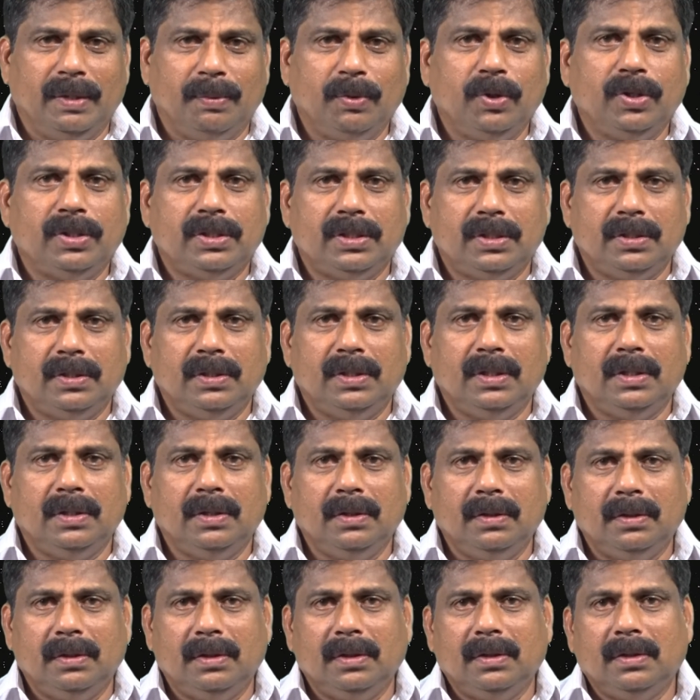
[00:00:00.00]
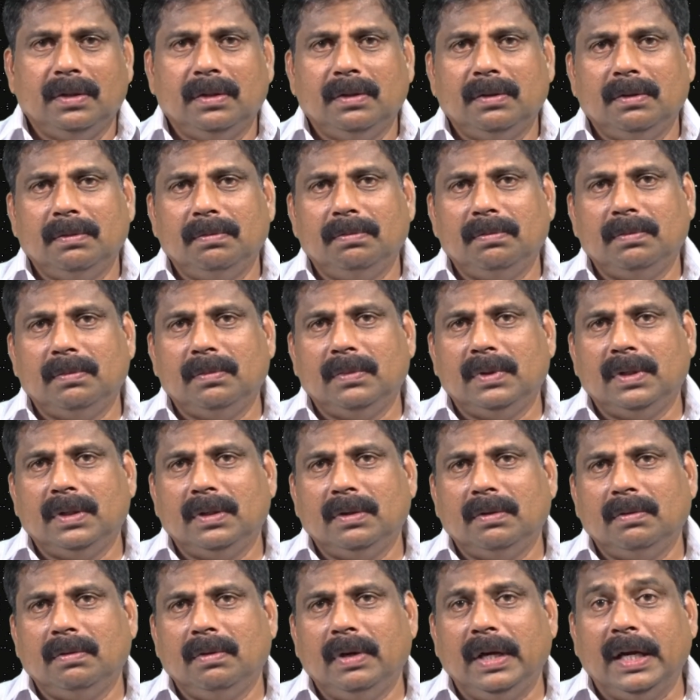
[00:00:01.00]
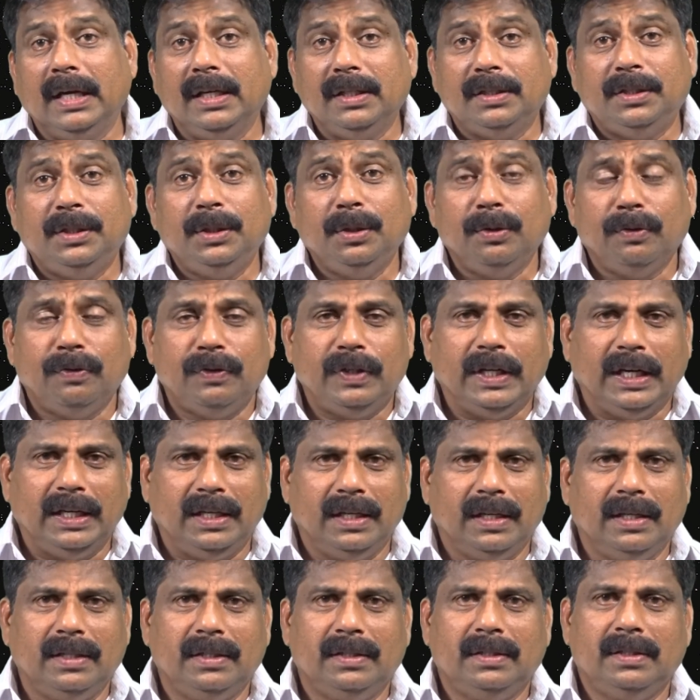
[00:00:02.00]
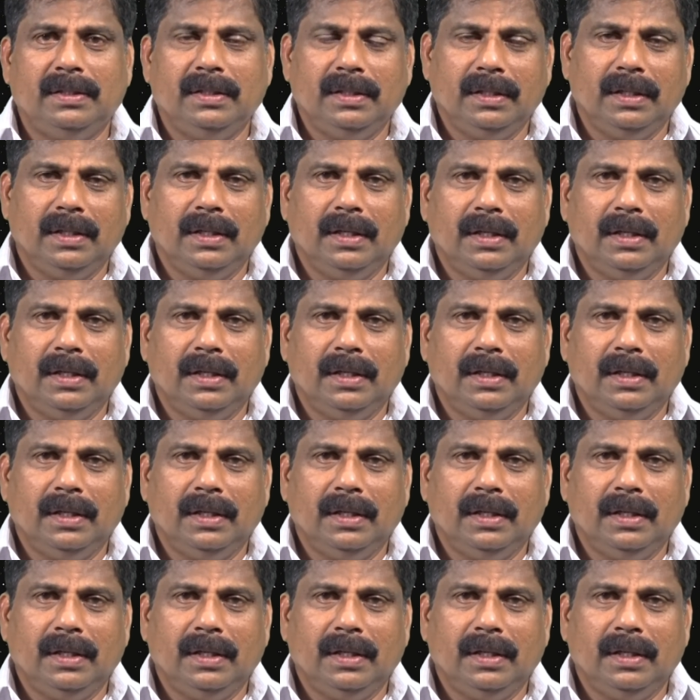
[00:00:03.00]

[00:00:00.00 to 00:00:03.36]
because the legacy of Tata's